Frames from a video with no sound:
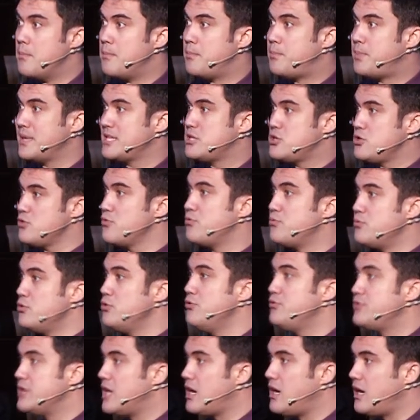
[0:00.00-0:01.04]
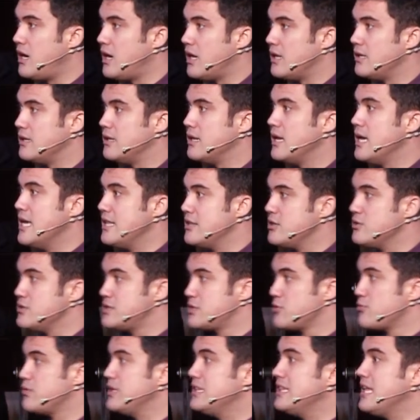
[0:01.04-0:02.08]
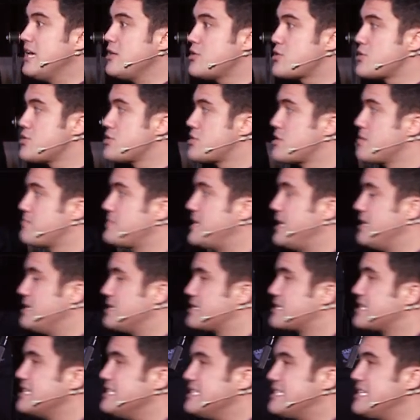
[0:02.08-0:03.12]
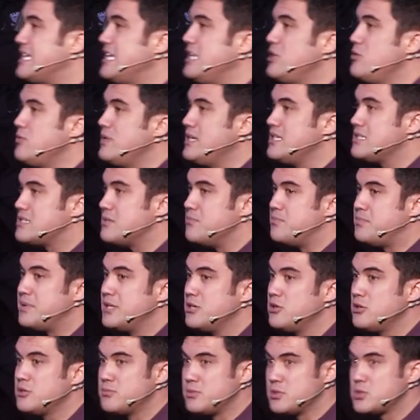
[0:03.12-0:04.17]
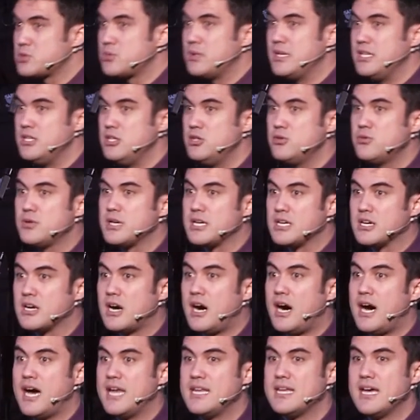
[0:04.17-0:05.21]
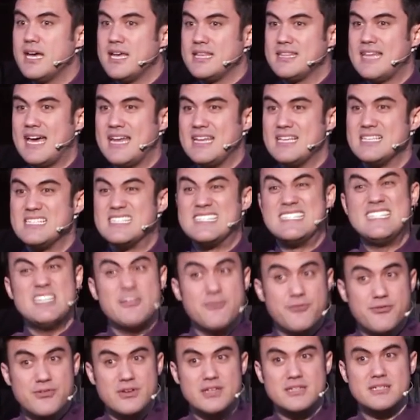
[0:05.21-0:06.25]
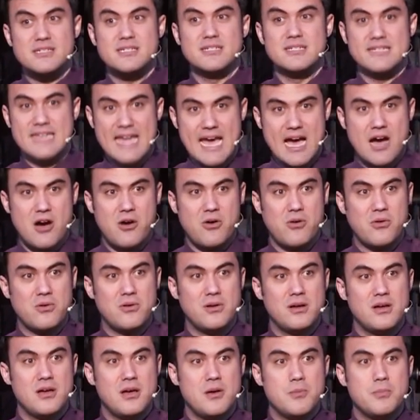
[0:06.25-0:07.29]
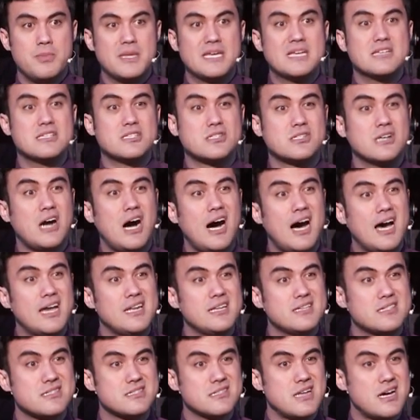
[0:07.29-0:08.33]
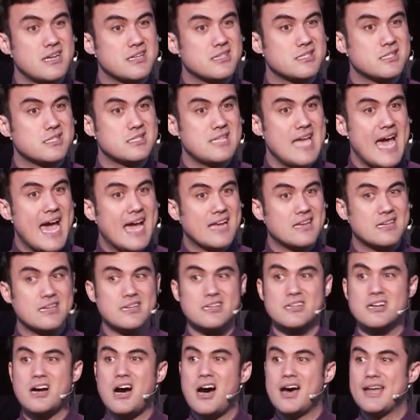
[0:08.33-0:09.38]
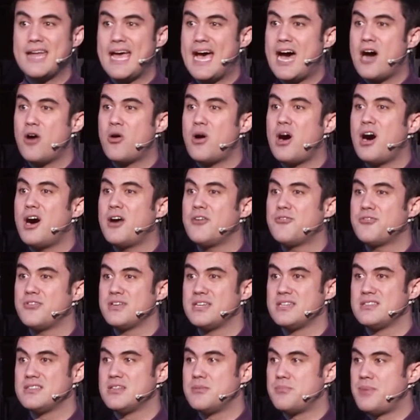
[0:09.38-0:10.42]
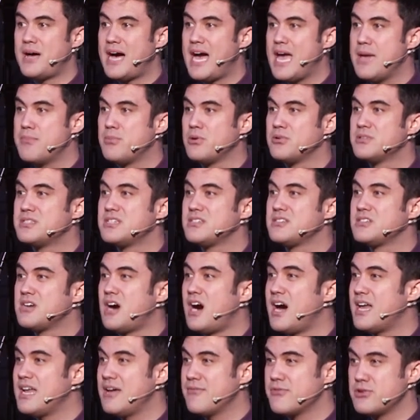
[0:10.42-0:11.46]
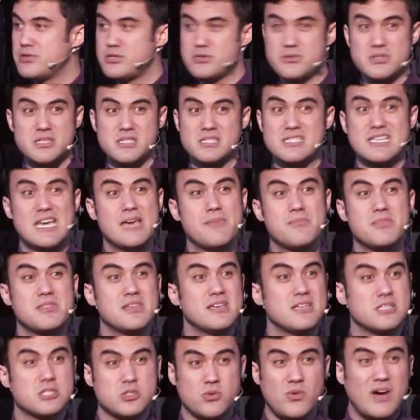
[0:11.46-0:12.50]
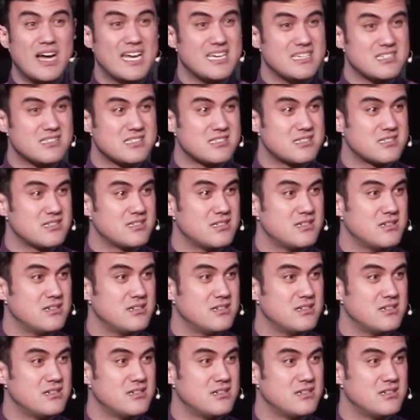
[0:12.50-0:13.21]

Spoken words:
But you've moved on. There is a relationship that is continuing to build between you and God that is different now. Because God is not a stagnant God. How often in the Bible did God ever do the same thing twice?